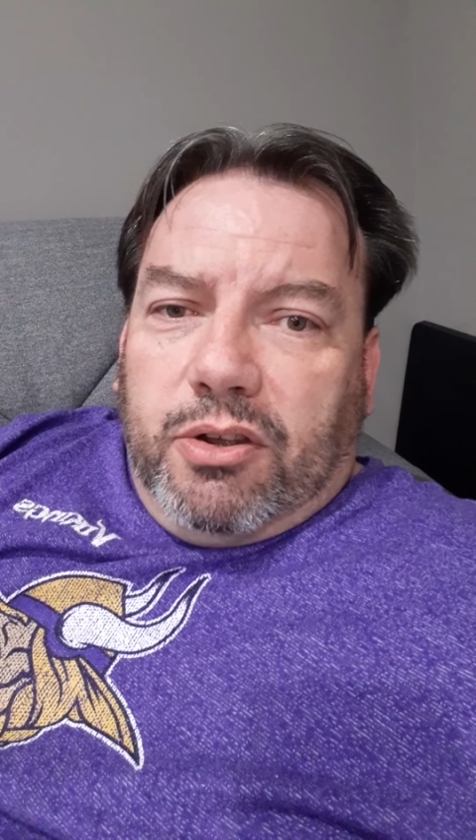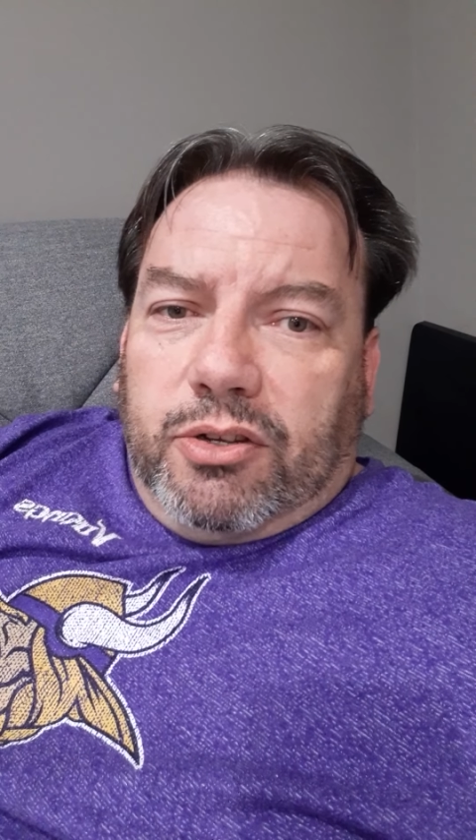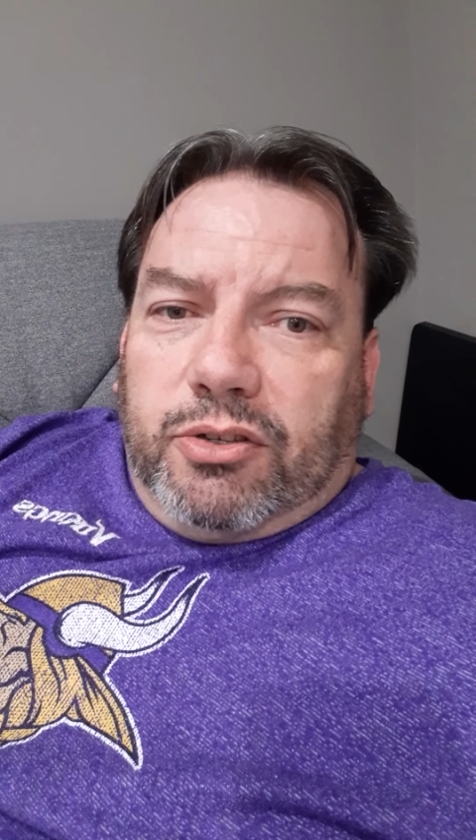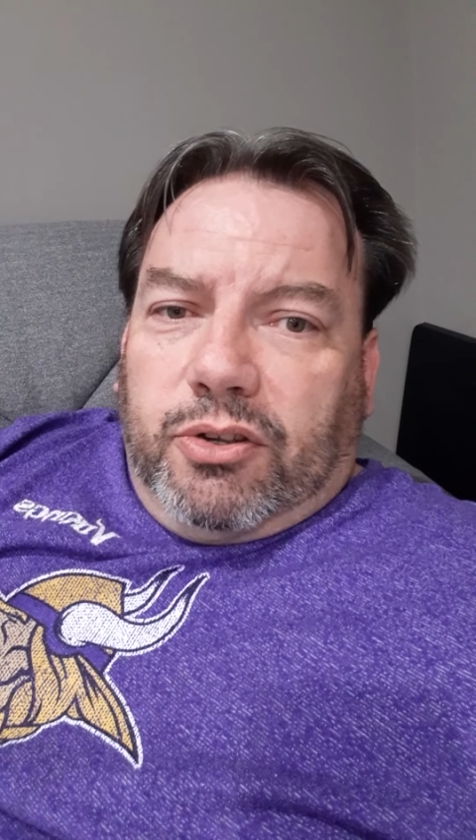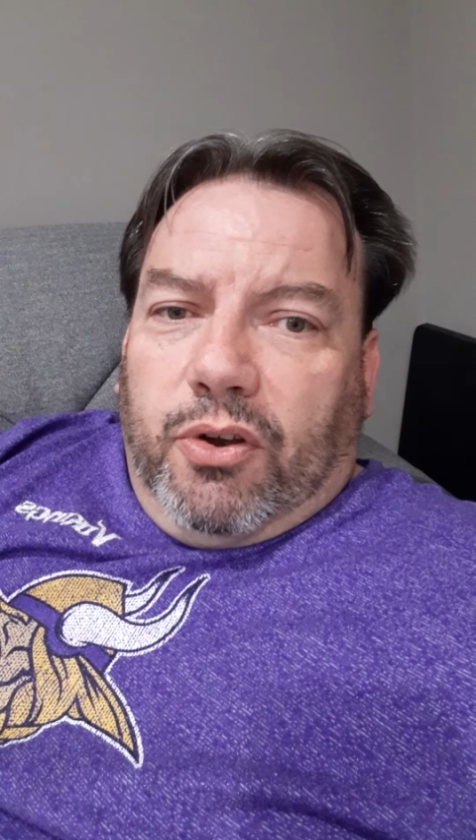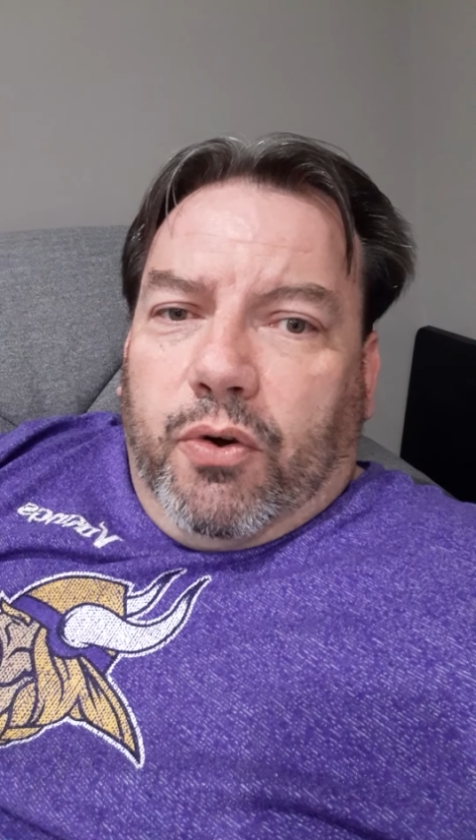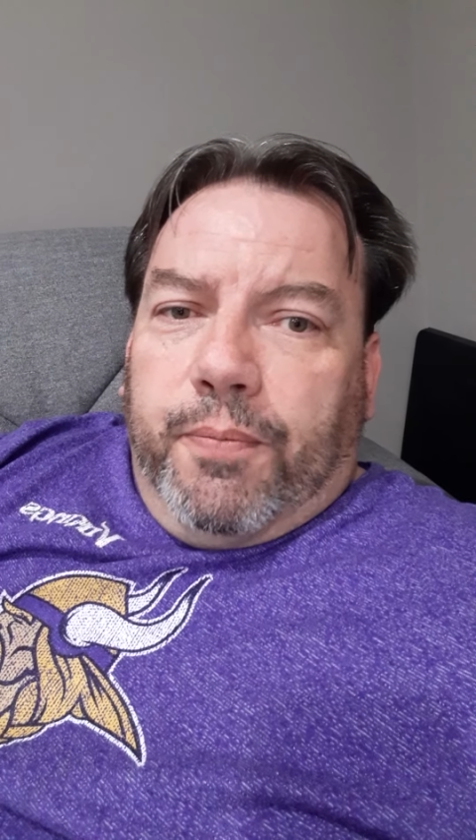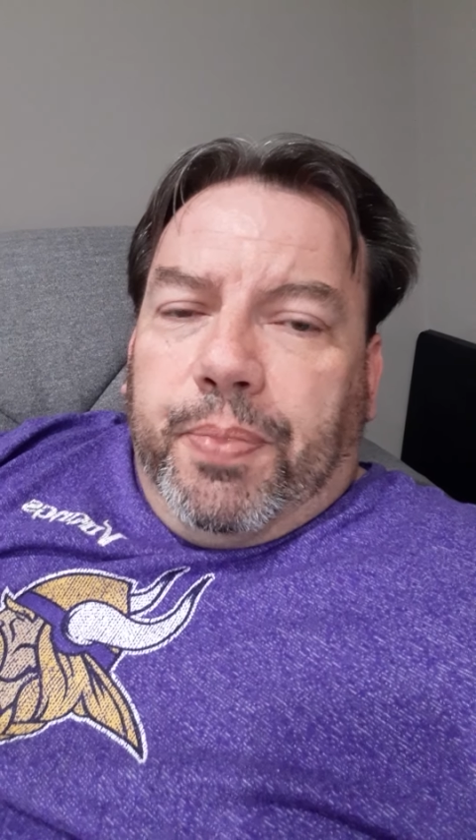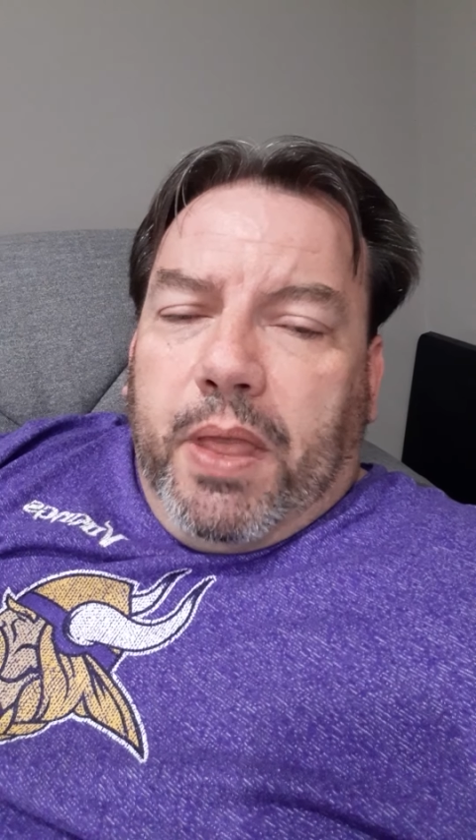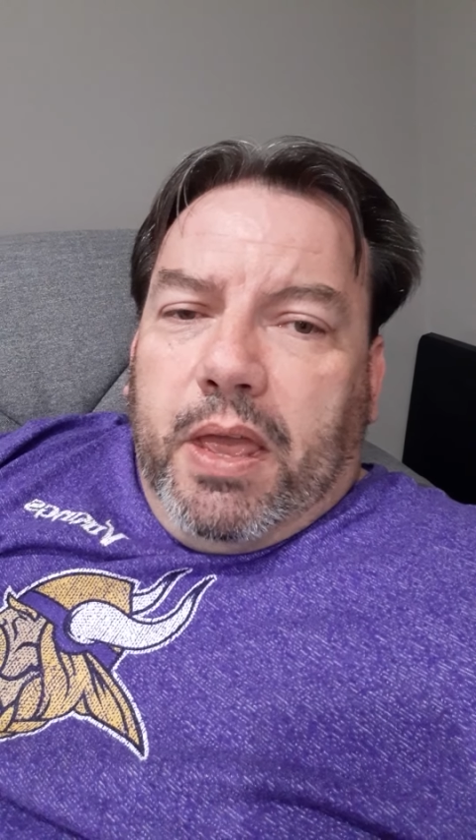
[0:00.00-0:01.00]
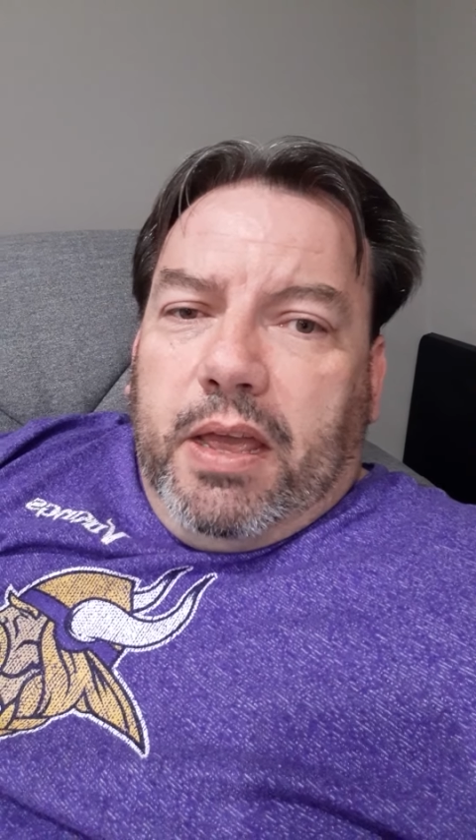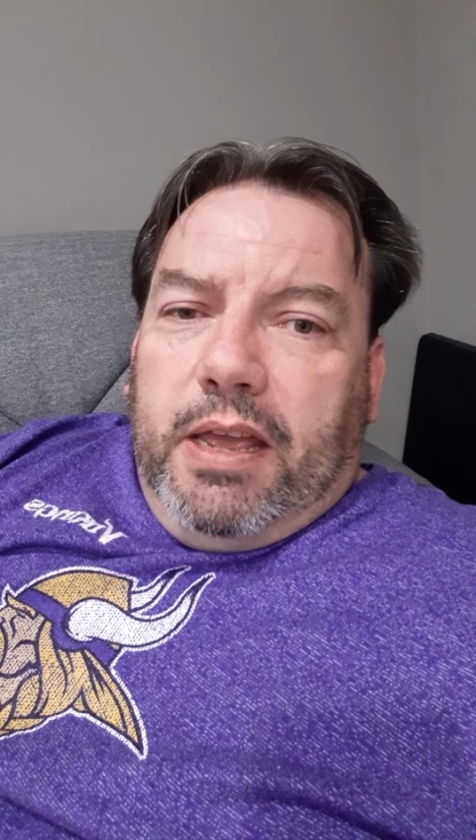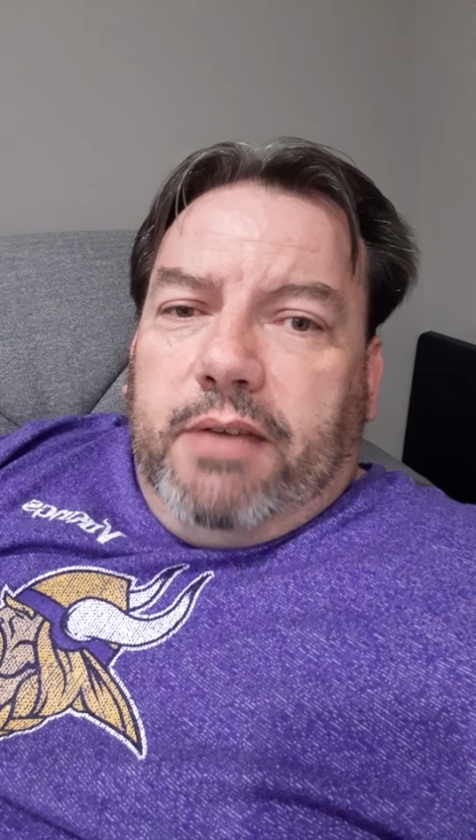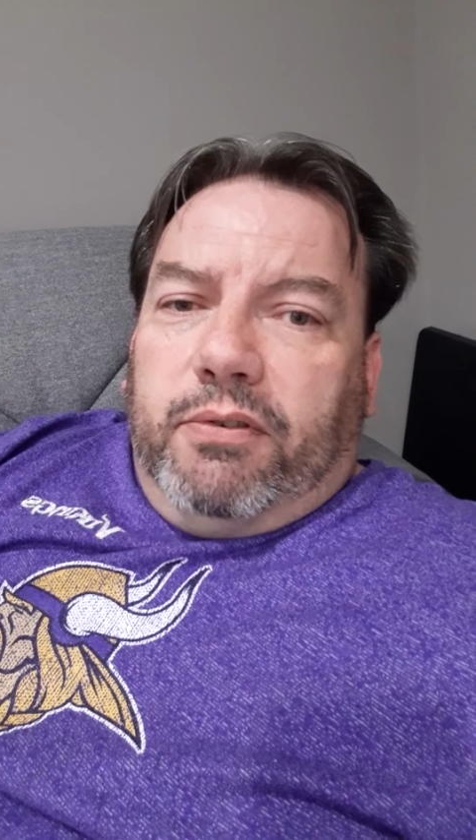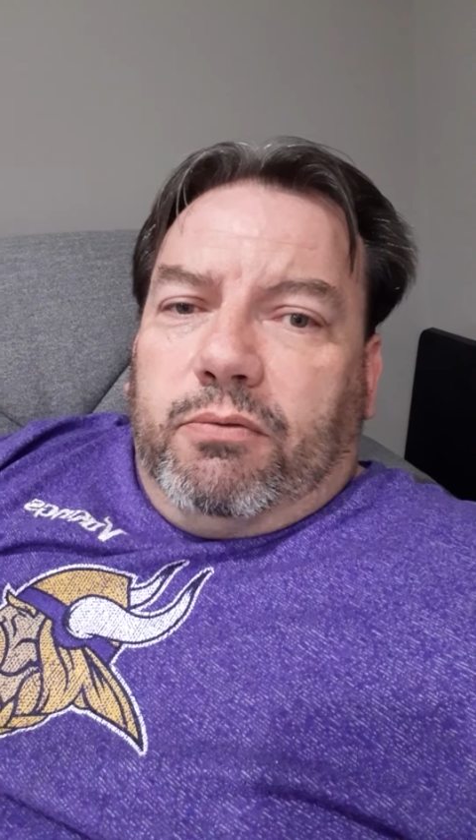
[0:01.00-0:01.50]
so
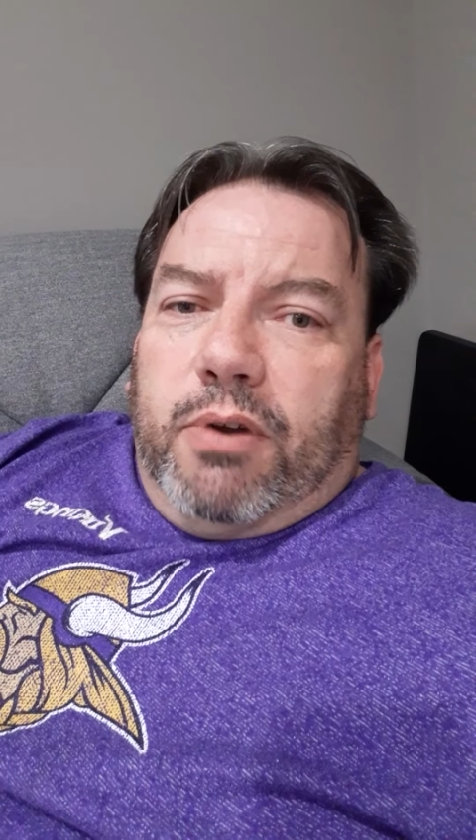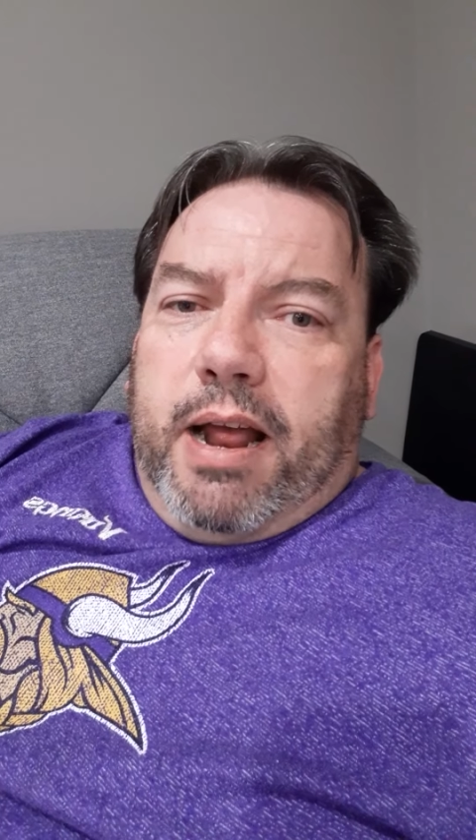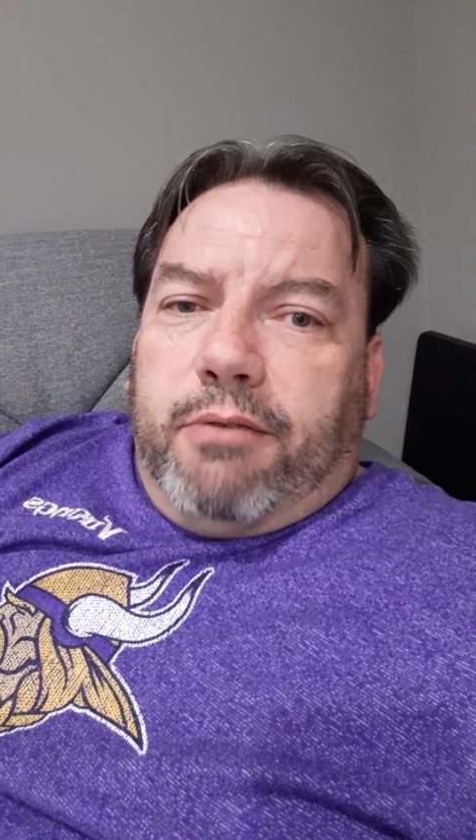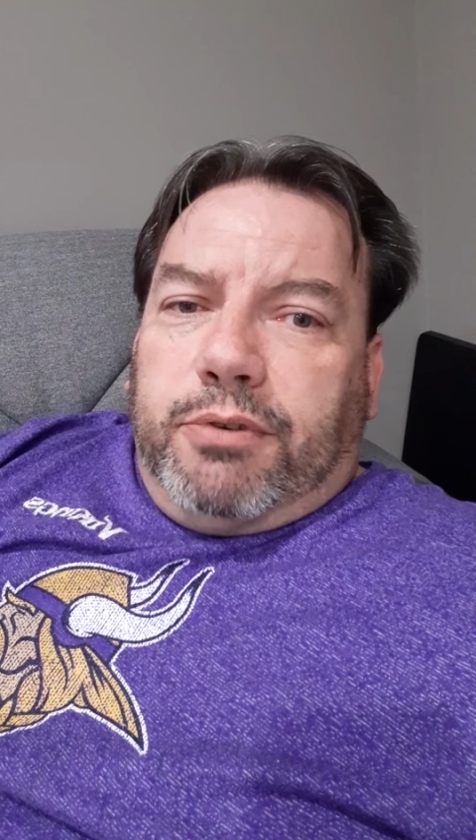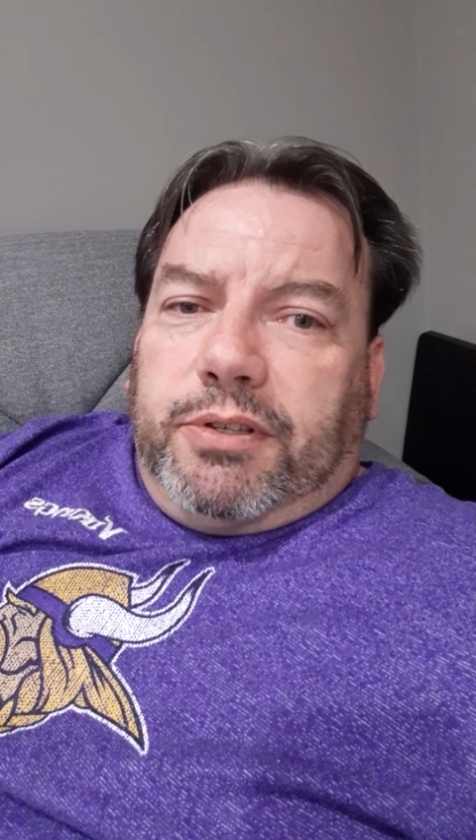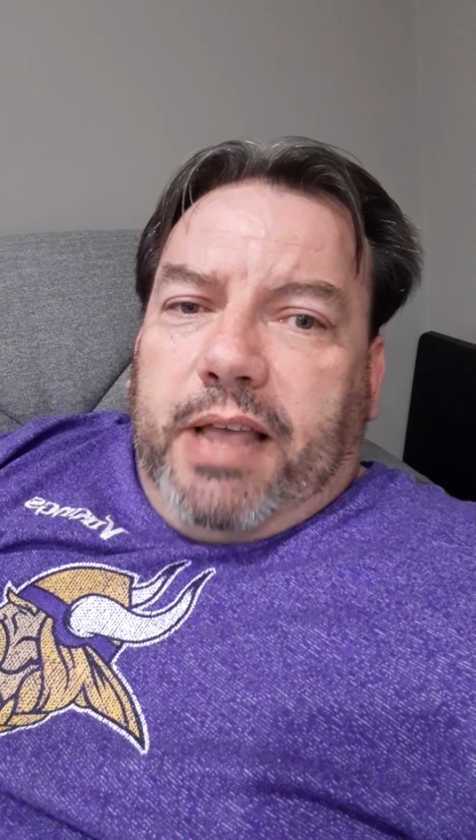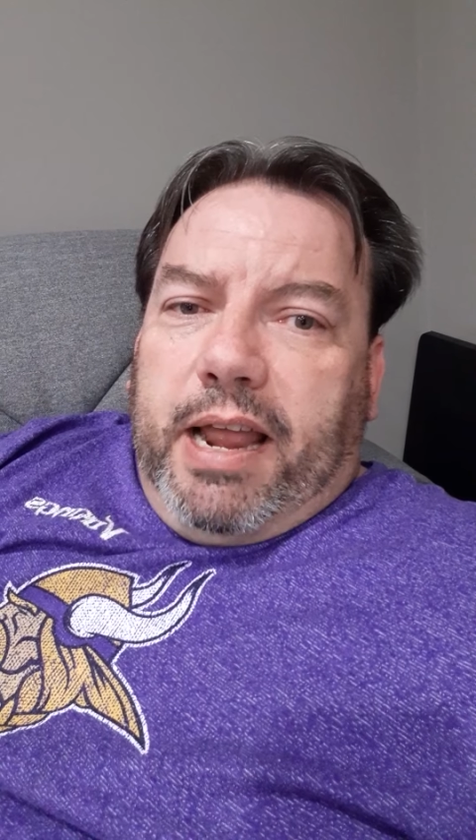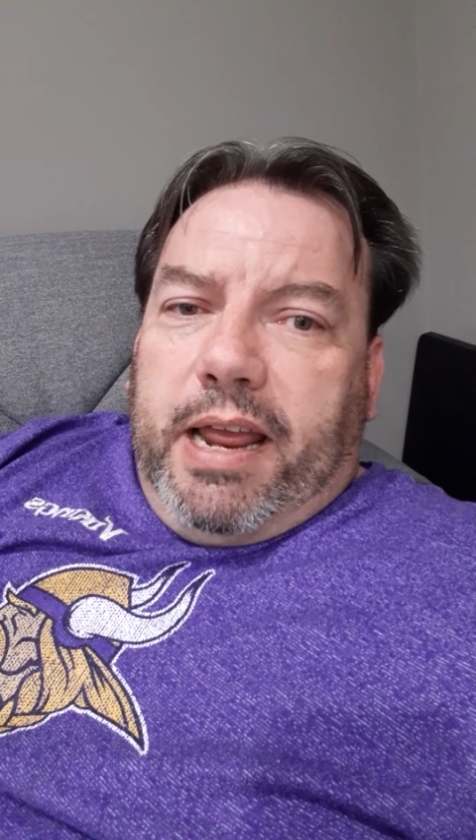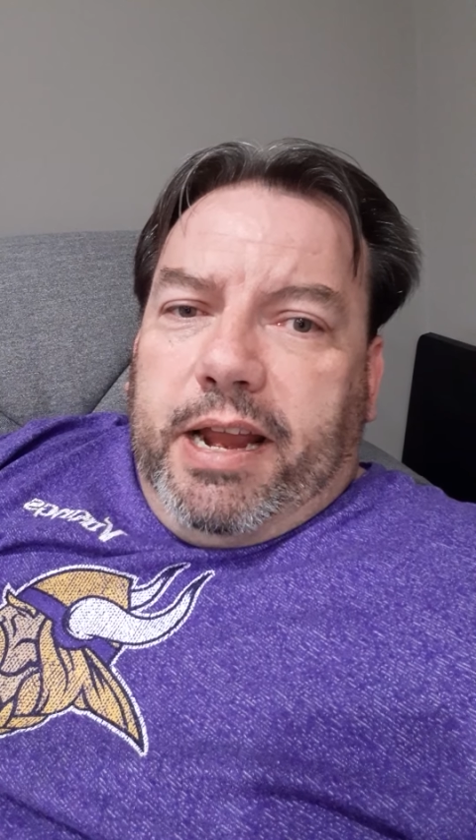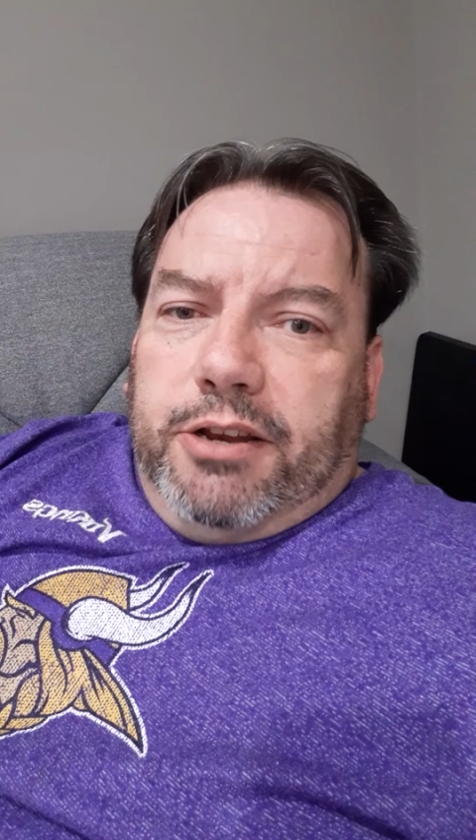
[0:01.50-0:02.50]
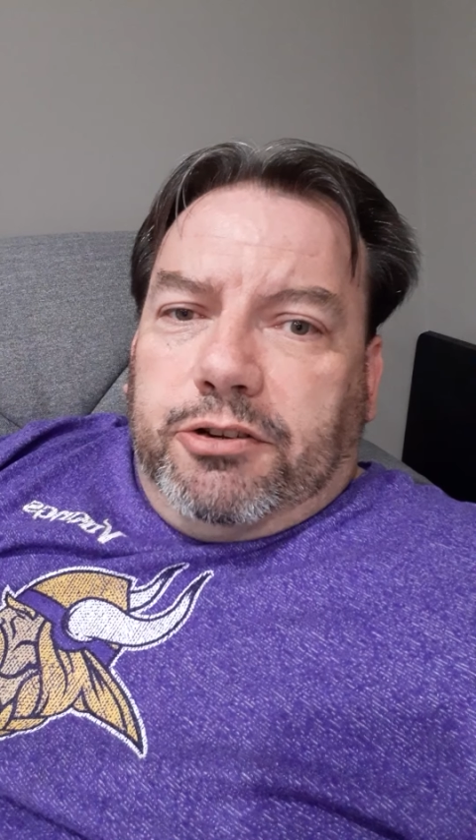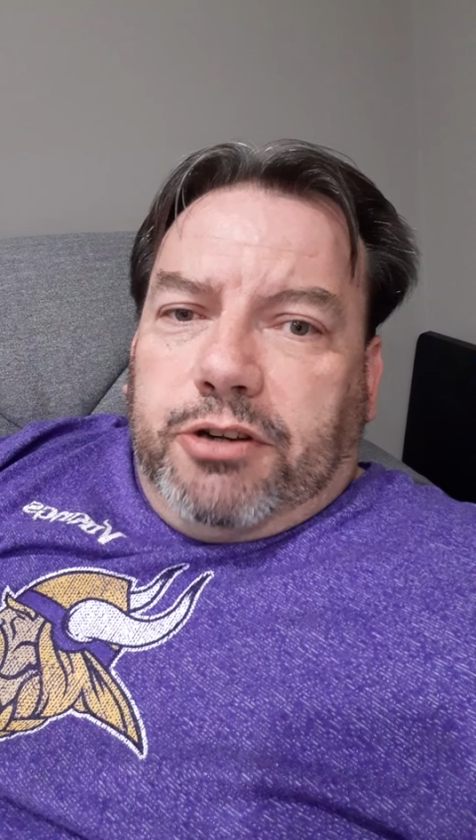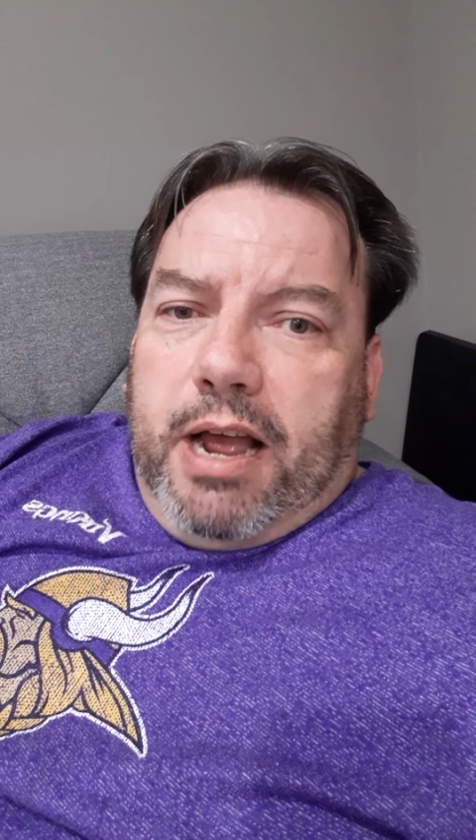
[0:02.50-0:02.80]
even when i was that age